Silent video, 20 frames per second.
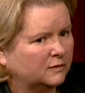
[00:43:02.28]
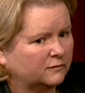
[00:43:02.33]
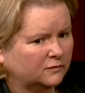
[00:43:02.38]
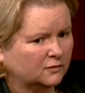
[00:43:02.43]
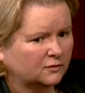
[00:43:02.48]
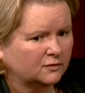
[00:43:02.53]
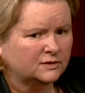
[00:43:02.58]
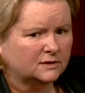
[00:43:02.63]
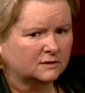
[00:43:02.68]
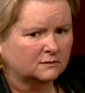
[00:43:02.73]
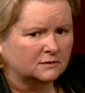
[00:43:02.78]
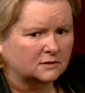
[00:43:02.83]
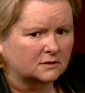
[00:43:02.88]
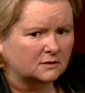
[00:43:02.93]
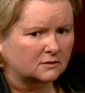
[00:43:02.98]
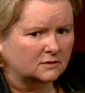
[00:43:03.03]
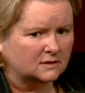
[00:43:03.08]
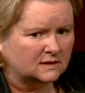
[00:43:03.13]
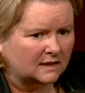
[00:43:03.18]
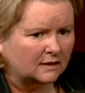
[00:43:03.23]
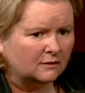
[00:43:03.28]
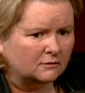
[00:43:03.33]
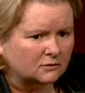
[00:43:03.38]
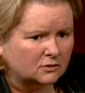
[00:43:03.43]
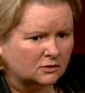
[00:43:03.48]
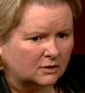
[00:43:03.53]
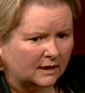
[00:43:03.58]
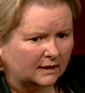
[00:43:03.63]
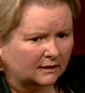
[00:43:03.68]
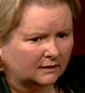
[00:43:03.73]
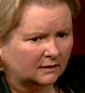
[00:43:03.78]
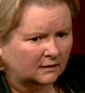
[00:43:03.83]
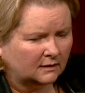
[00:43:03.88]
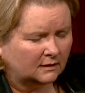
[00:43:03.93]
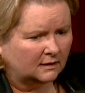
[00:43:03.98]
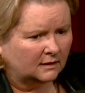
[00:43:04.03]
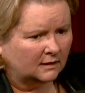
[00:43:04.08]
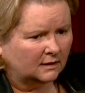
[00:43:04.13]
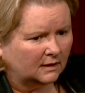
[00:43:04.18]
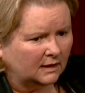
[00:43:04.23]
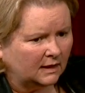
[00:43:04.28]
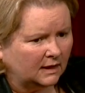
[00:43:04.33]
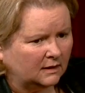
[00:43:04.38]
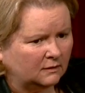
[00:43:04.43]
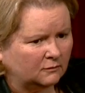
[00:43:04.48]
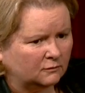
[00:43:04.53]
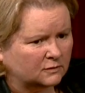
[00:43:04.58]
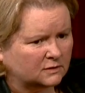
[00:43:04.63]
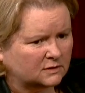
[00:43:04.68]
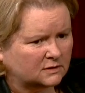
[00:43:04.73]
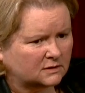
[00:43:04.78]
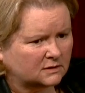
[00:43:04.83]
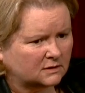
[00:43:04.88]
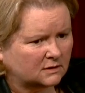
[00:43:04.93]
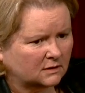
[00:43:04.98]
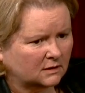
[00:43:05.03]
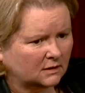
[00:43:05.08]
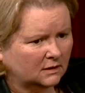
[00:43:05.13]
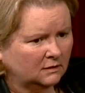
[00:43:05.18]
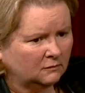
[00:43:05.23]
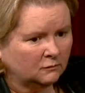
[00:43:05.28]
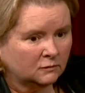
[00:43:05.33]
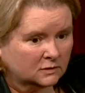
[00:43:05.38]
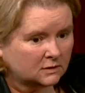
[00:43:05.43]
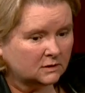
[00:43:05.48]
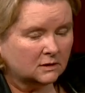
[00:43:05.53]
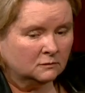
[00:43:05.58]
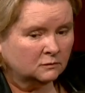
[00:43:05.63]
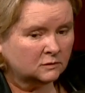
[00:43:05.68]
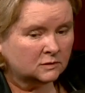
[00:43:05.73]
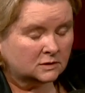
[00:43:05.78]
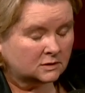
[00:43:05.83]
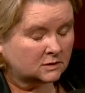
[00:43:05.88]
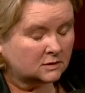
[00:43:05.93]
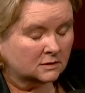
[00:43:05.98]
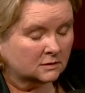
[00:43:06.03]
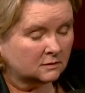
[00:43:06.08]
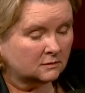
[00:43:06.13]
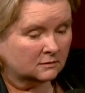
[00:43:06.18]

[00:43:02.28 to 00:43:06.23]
But of course, there was no soundtrack, and it was it was it was